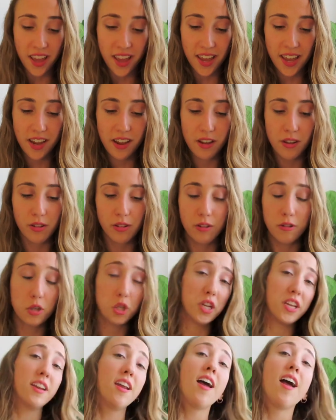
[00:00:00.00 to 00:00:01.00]
In
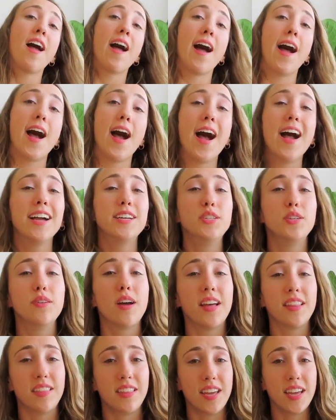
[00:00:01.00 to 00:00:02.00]
conclusion, I do not